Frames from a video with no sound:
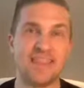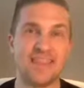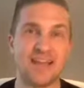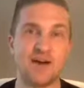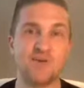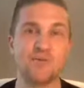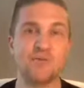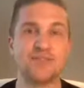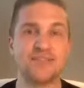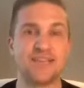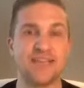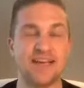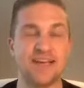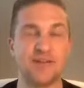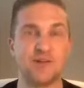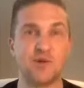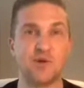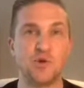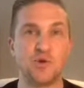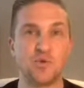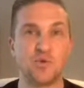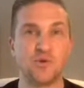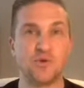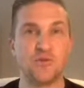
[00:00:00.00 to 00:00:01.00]
and that was then
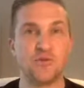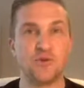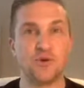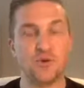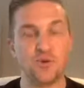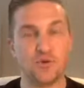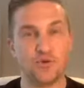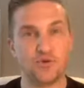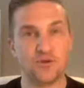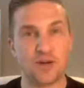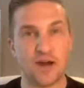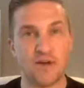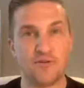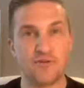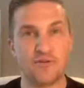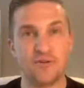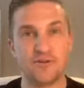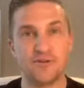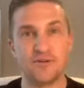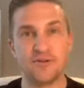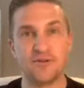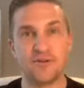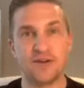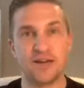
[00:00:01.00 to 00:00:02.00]
going to Old
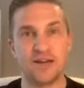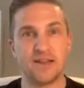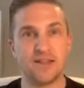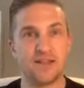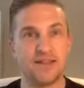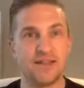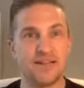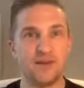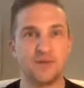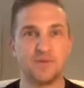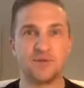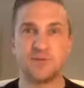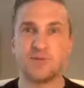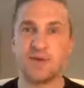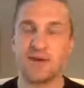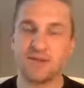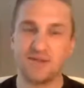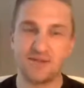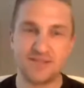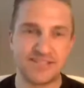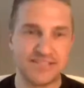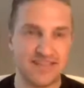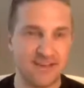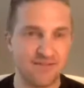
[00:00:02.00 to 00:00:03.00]
Trafford. I think it was
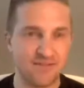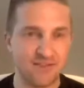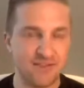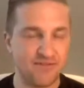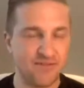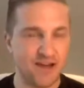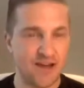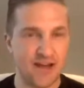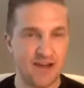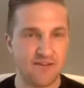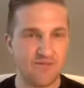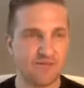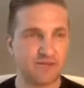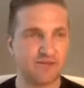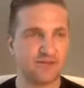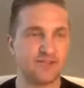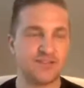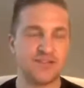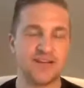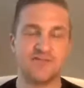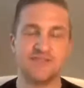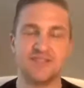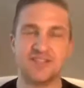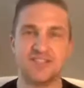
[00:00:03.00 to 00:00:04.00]
whether it's seventy five or
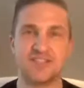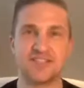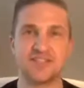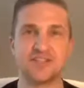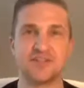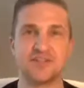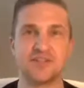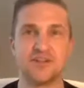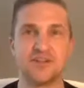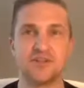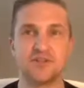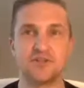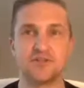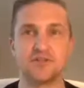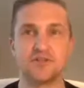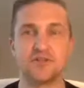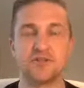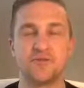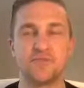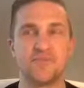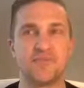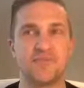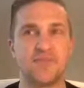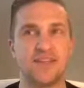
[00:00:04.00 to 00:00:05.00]
seventy six thousand,
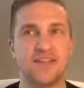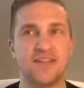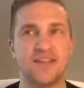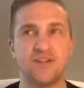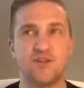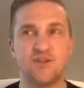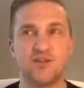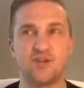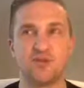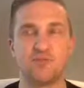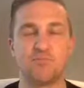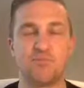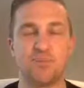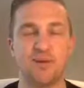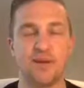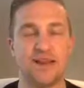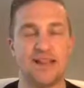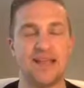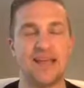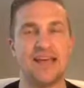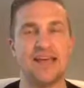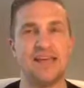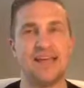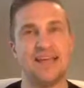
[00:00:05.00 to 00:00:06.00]
just
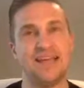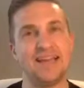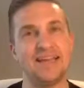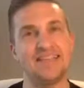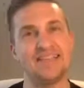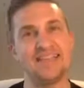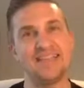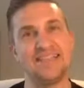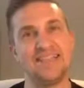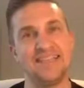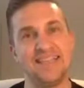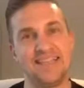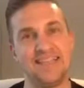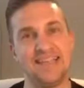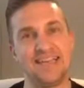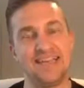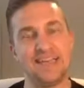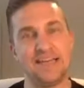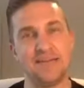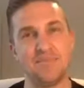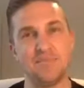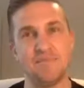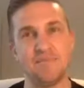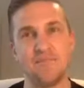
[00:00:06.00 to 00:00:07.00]
playing in a
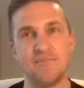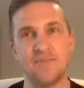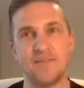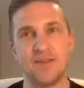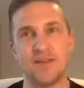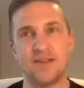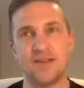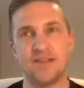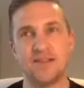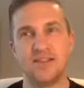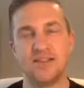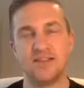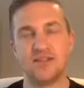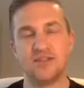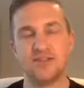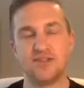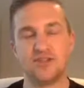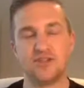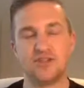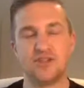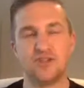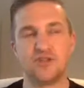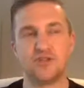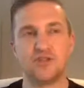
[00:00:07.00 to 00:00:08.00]
stadium that is
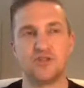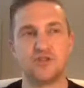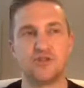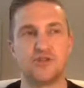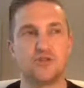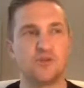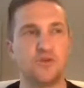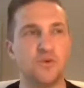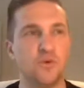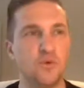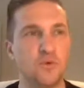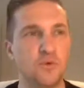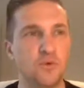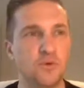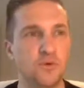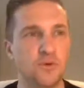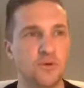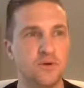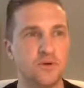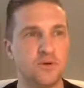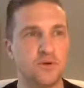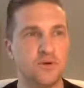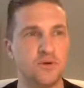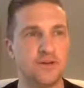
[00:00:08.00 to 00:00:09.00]
so
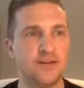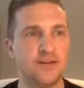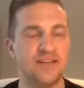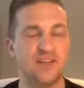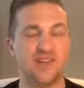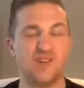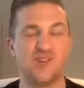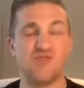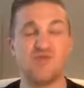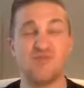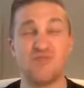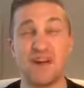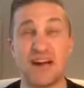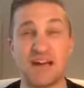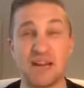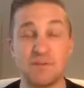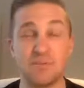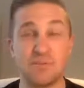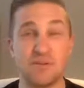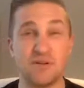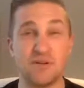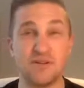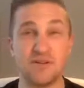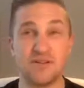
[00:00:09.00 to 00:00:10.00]

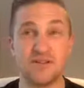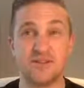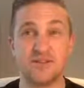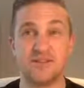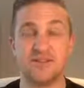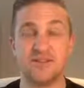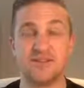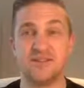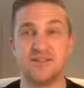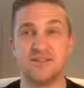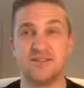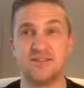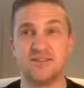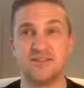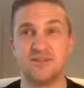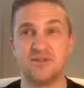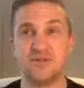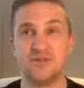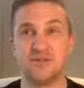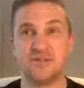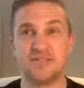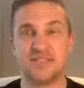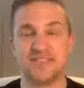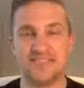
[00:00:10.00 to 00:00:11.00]
incredible. It's it's you
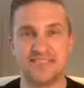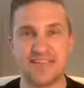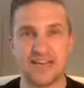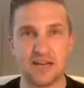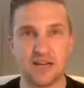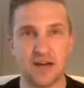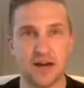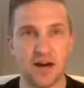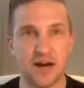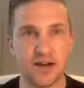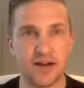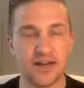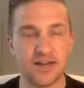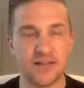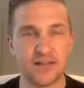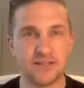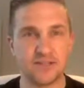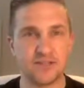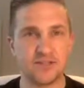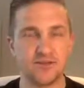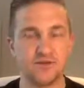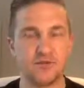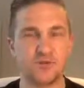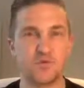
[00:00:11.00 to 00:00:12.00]
know it's, it's iconic.
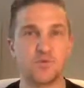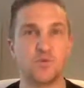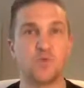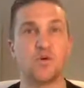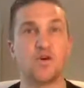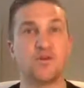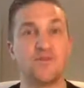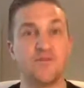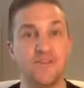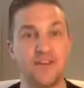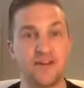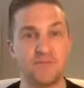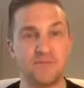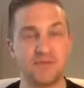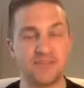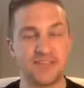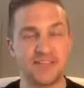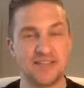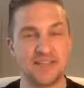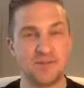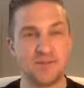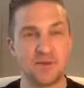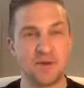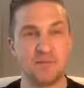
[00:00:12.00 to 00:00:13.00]
It's you know it's world famous,
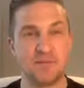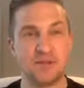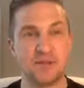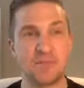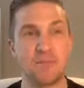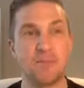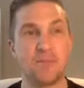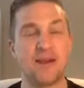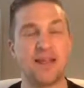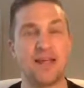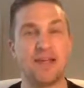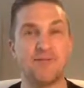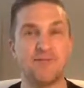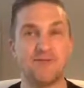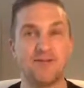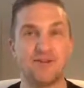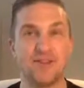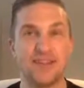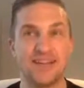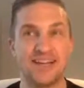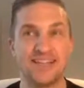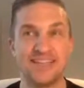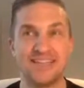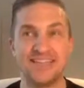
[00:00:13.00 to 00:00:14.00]
and to be able to play in
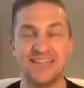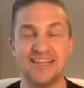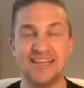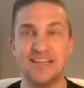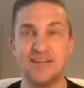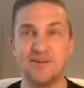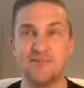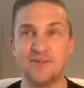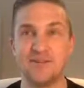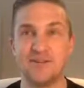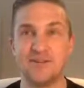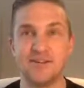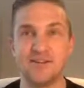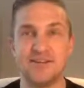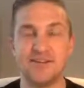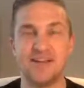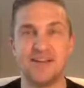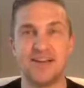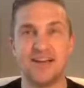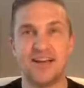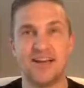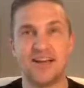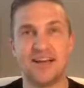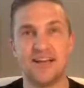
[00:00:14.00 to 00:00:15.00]
front of that stadium and,
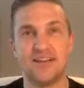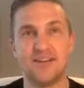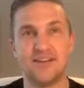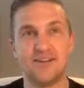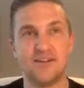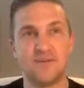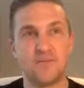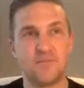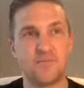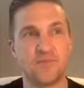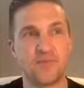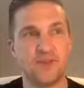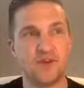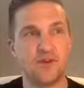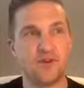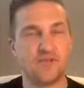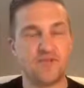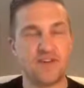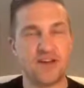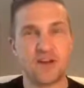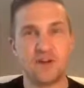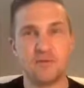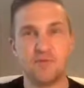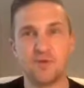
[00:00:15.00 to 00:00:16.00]
and you know,
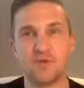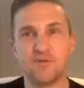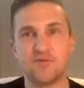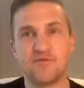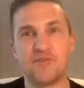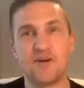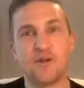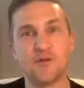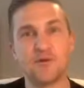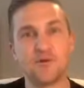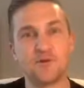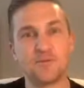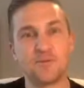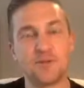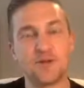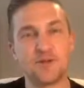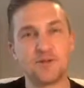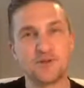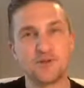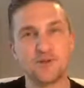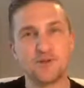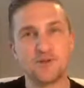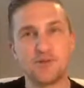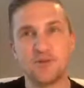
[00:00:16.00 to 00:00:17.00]
if anyone follows me
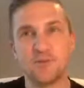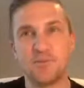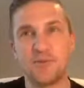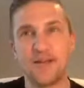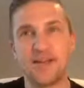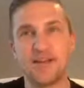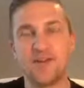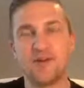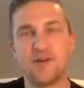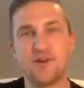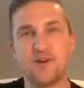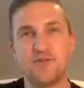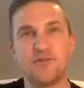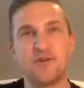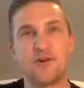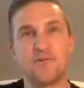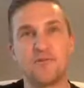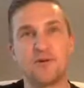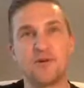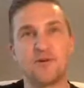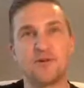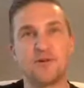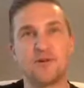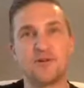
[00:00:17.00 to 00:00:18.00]
on social media or you've
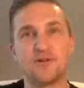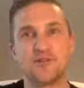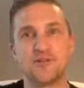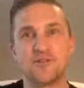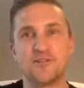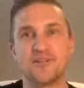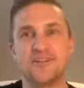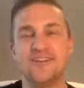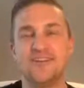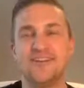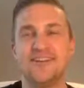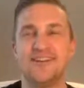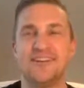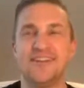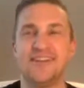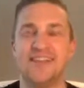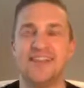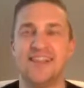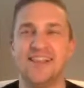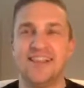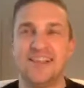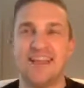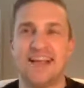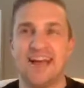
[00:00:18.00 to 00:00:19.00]
come across
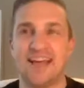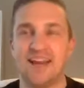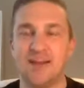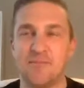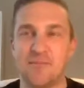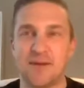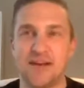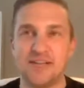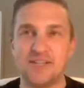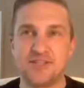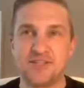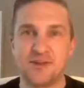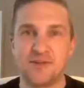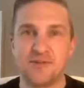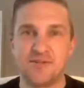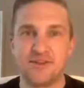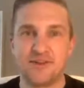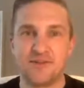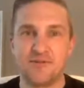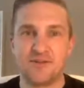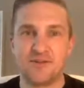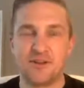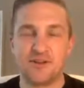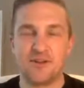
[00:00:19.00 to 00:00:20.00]
any of my stuff
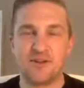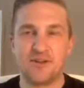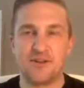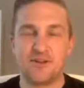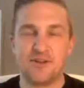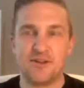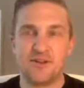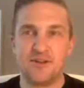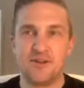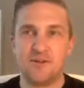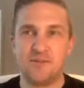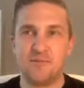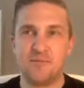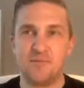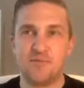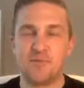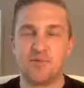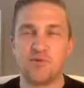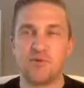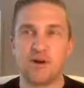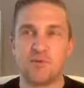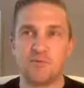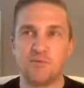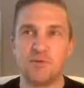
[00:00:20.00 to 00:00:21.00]
that I've done, you
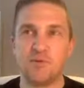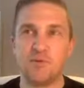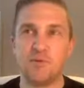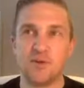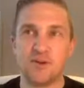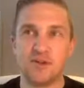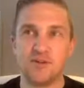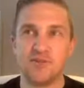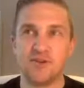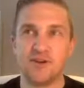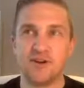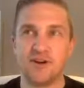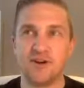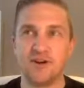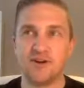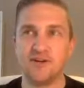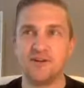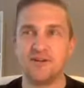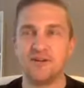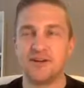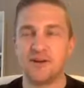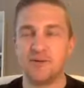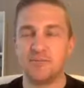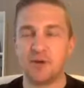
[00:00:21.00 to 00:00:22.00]
probably will have
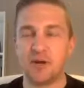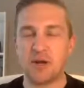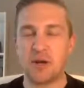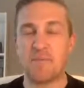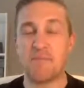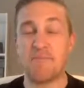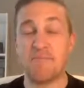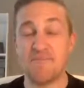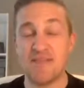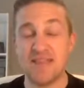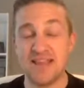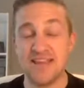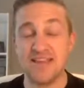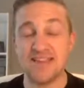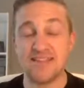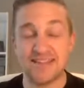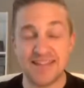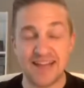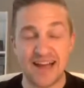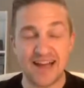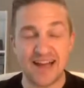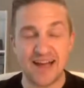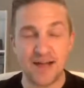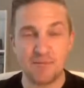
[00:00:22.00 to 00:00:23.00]
heard about a million
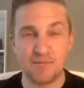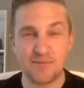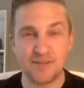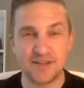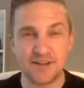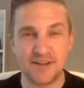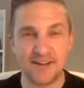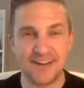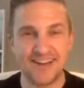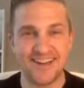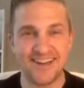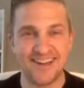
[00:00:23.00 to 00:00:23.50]
times how